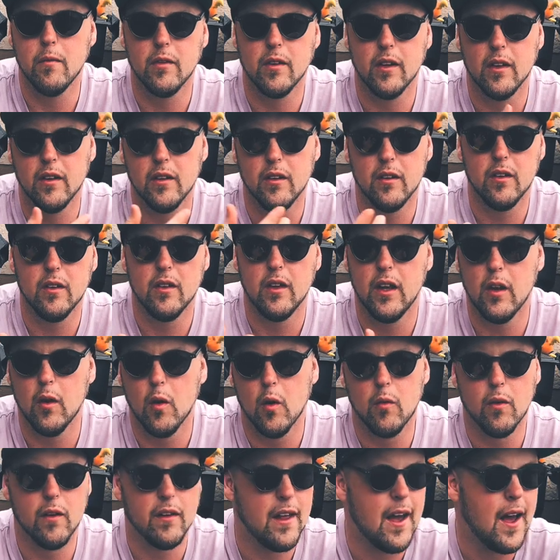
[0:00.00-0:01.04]
it, it
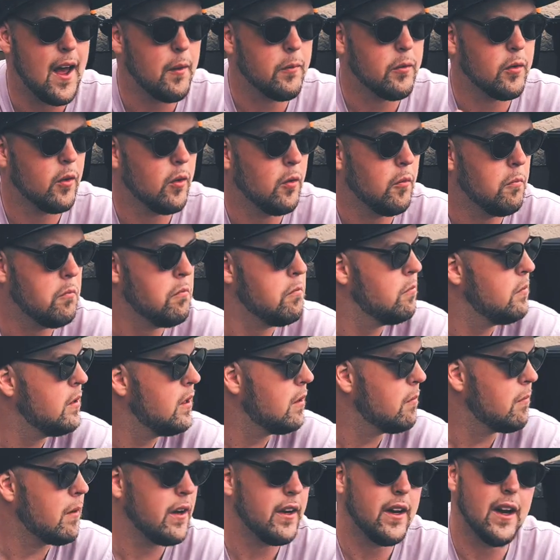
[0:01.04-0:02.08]
overlaps or me
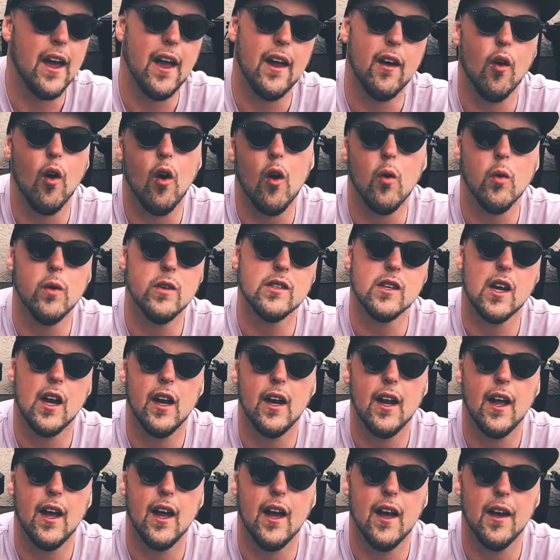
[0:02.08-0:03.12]
and my dad always kind
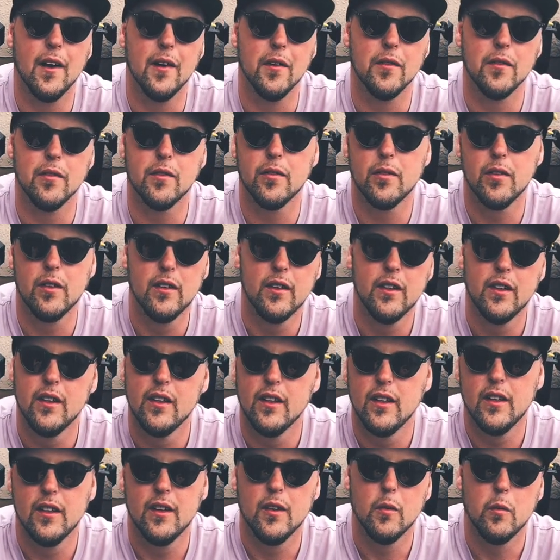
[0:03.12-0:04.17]
of have
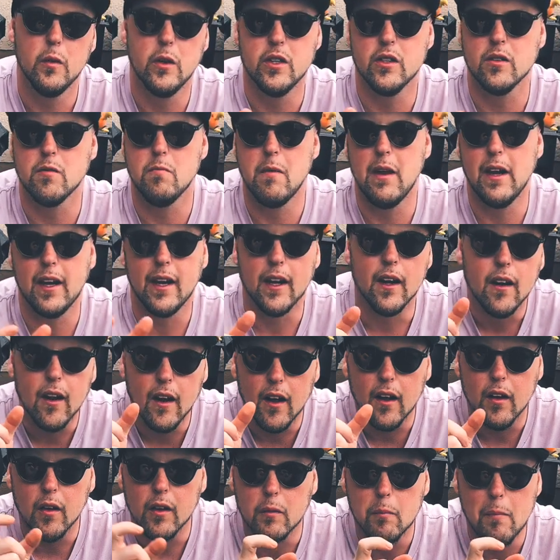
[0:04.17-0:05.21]
we just make it
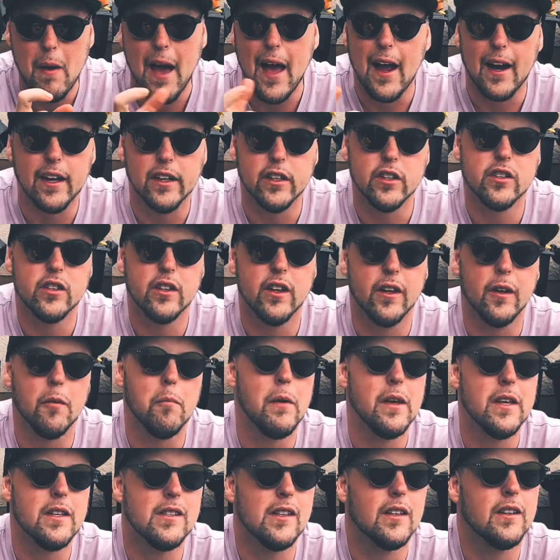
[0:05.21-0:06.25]
a package thing
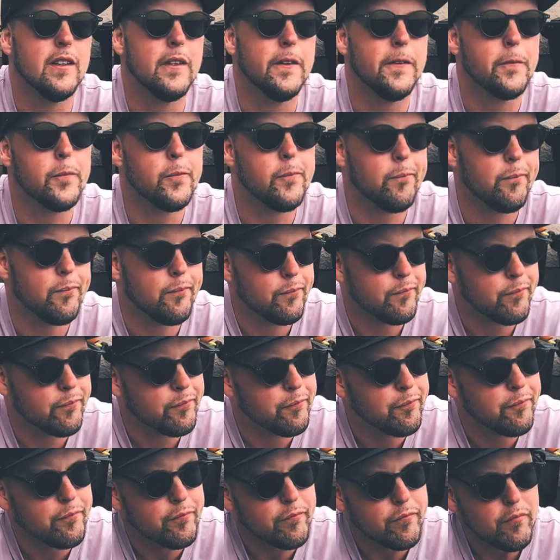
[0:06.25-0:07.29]
basically
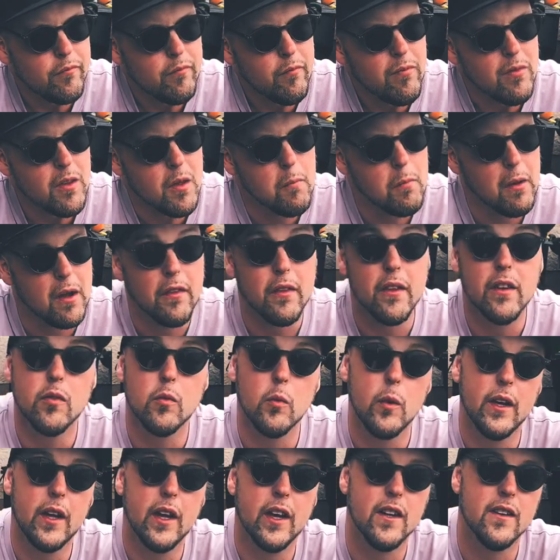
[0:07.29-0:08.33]
but this
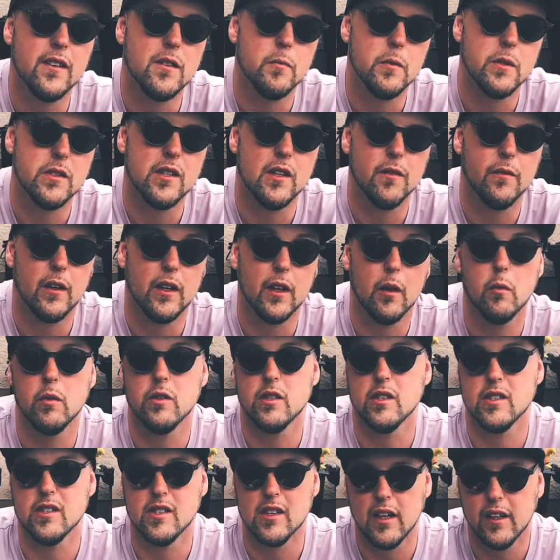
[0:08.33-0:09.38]
weekend in specific it was
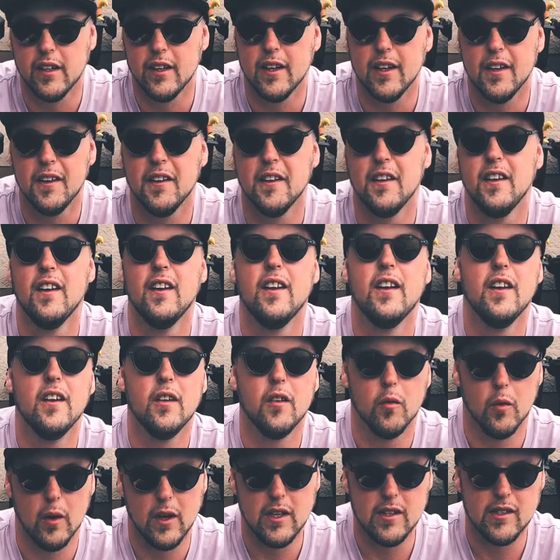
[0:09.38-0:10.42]
a sunday
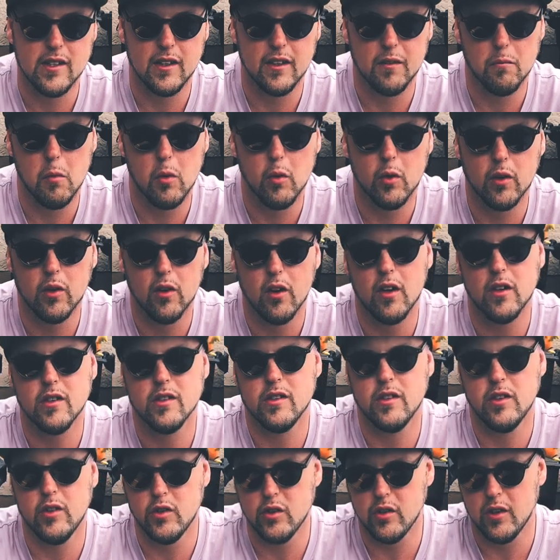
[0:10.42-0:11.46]
racing motocross
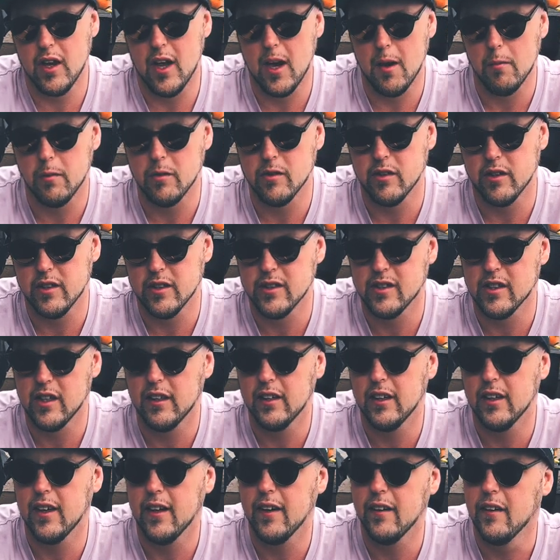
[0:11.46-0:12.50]
usually happens on a
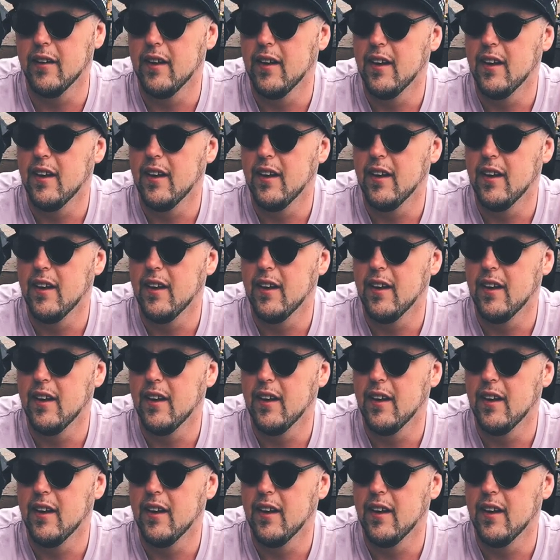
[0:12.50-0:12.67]
sunday